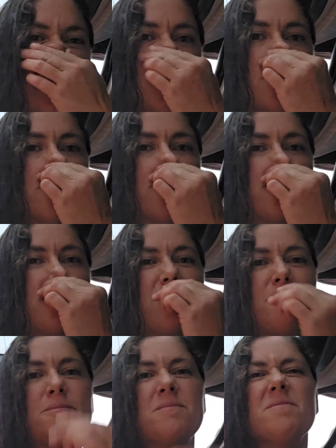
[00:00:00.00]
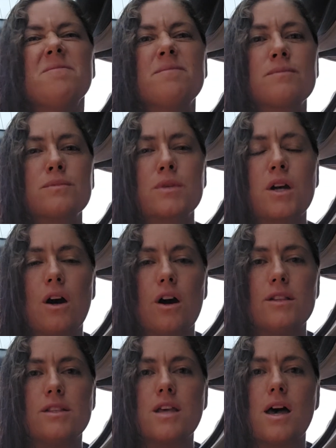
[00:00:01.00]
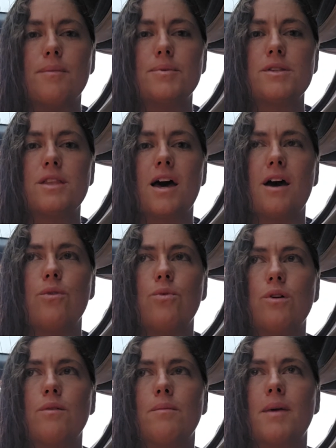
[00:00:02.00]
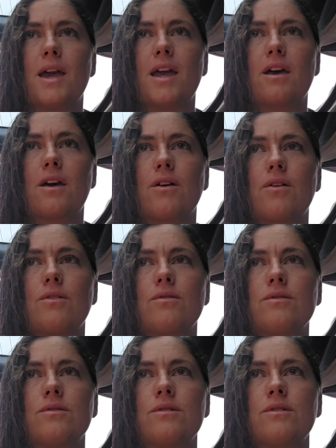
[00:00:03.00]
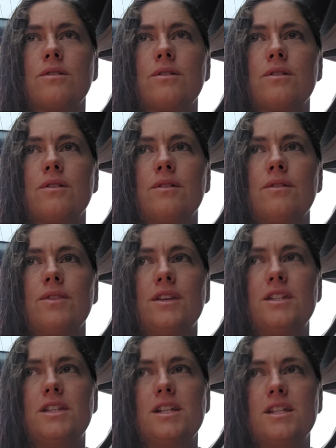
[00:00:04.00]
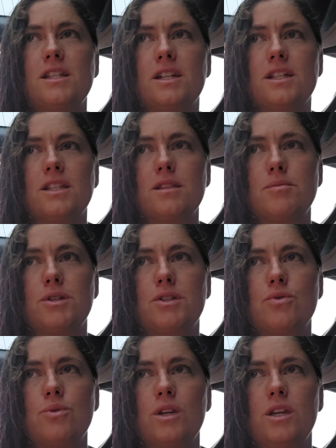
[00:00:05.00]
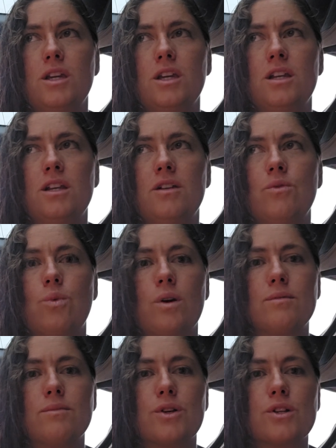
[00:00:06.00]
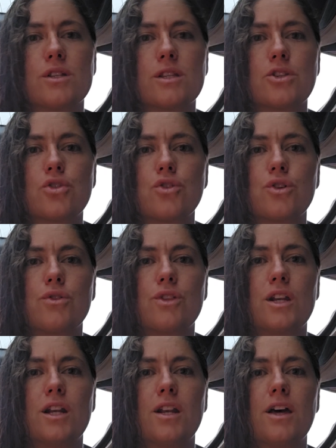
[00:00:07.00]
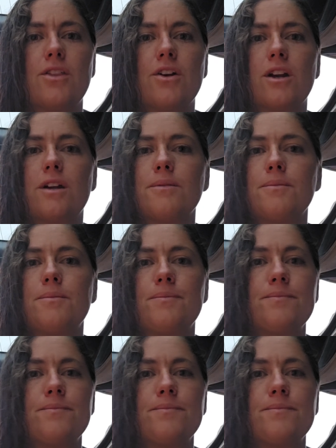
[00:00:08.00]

of concepts that will make the distance between one person's truth and another